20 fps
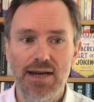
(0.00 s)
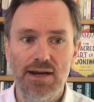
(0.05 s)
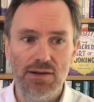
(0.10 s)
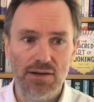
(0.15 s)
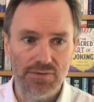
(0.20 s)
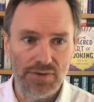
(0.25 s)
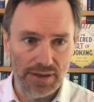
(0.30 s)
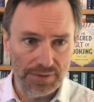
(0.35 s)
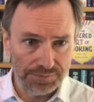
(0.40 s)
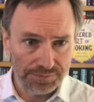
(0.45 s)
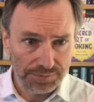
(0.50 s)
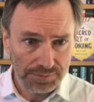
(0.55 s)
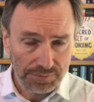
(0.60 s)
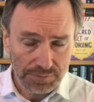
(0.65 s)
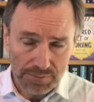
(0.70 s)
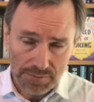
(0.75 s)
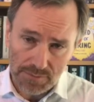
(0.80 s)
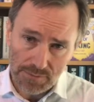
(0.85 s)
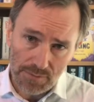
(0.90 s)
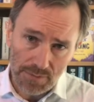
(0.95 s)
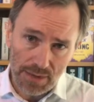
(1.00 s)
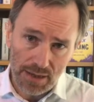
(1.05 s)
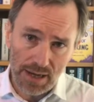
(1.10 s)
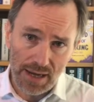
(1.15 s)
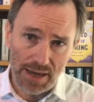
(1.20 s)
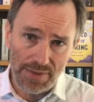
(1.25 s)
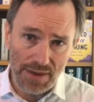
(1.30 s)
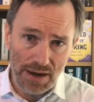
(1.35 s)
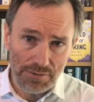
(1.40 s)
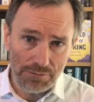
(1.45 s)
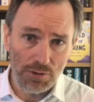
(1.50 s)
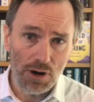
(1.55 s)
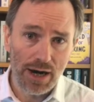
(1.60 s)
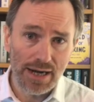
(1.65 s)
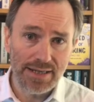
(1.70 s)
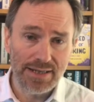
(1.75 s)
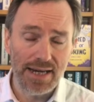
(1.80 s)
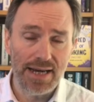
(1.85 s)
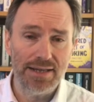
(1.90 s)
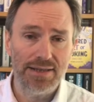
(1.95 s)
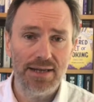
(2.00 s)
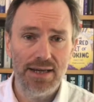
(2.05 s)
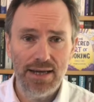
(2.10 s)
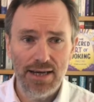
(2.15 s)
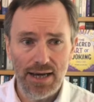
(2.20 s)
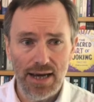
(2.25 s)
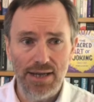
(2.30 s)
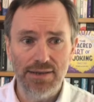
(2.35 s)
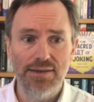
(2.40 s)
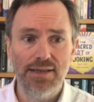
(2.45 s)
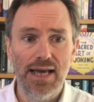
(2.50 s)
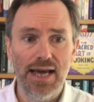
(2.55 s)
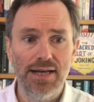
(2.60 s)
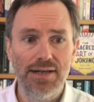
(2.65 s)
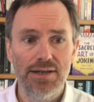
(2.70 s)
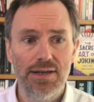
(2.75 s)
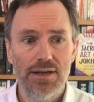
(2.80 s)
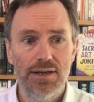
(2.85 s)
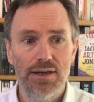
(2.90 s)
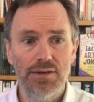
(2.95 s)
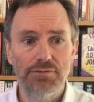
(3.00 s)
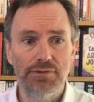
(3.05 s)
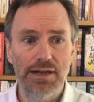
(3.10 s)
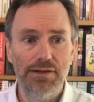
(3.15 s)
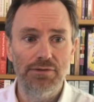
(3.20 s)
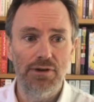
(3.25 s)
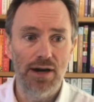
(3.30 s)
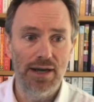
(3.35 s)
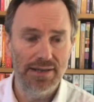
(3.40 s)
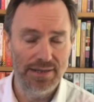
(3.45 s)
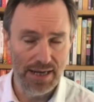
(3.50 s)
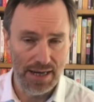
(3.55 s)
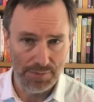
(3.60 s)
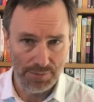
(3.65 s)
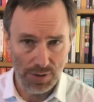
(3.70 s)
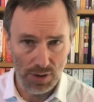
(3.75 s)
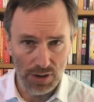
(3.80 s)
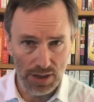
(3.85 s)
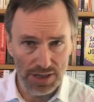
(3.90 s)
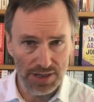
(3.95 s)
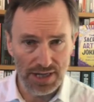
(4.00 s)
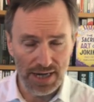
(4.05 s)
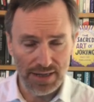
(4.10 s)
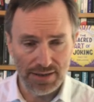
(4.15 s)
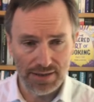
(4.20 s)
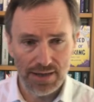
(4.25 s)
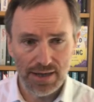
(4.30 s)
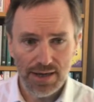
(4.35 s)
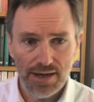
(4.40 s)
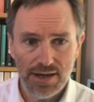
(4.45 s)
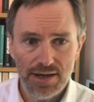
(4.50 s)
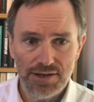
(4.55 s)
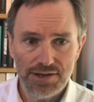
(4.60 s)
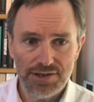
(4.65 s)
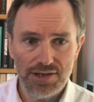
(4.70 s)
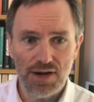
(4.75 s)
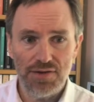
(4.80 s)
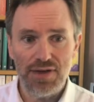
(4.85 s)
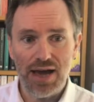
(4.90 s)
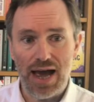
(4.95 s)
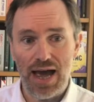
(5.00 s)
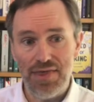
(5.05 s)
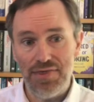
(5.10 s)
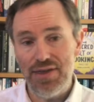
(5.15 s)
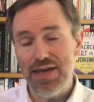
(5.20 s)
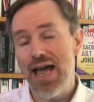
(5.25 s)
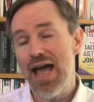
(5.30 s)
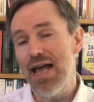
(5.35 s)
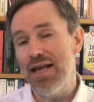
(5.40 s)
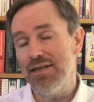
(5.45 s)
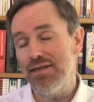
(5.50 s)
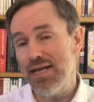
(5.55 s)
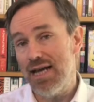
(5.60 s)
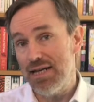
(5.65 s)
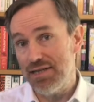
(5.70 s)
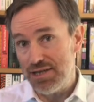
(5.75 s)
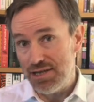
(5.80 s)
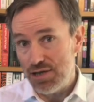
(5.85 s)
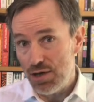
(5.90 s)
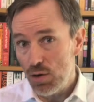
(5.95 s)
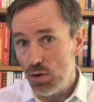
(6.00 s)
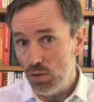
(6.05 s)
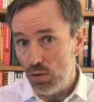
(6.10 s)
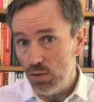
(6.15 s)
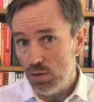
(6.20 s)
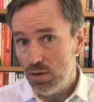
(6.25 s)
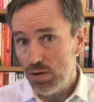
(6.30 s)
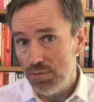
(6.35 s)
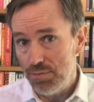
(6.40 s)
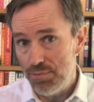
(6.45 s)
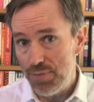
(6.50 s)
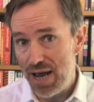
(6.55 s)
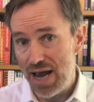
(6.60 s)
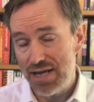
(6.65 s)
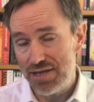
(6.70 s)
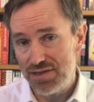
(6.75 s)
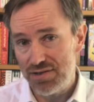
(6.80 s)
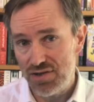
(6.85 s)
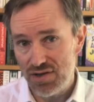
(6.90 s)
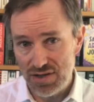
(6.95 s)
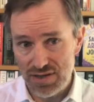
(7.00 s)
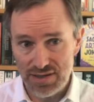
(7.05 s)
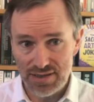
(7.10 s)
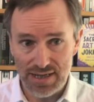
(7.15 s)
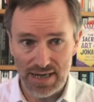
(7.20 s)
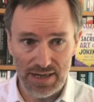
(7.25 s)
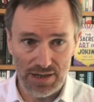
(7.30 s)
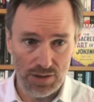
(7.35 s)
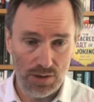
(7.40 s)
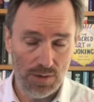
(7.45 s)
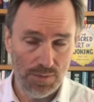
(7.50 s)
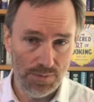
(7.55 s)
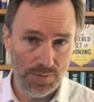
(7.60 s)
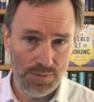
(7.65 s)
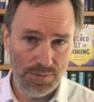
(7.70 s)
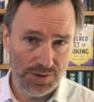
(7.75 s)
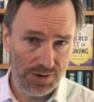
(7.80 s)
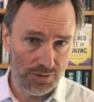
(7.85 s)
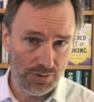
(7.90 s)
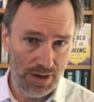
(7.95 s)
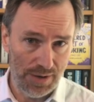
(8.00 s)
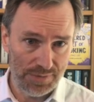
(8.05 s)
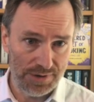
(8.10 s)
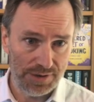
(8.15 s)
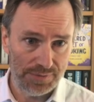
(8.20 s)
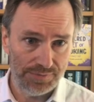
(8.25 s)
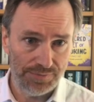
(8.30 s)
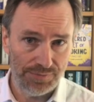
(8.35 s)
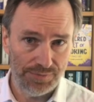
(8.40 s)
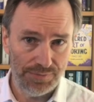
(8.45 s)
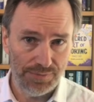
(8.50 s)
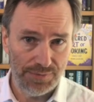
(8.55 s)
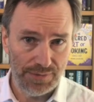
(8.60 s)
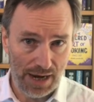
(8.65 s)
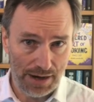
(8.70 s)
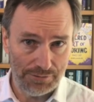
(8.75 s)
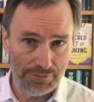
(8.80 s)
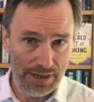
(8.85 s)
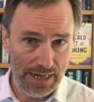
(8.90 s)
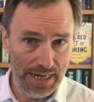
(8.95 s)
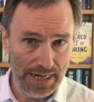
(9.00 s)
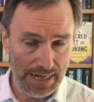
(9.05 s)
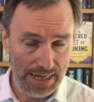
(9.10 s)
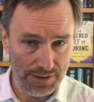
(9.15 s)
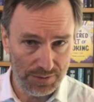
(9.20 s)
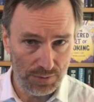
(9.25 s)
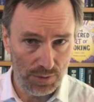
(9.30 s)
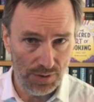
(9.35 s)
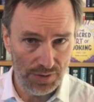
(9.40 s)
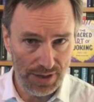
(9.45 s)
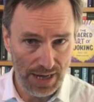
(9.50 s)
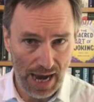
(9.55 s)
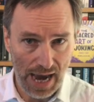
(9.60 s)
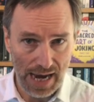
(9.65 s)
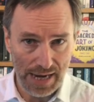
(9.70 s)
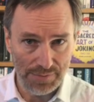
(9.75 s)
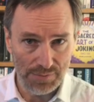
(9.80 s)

of it, and then write it, and then rewrite it, polish it, so that at the end, it's your best sitcom script. That really is what the aim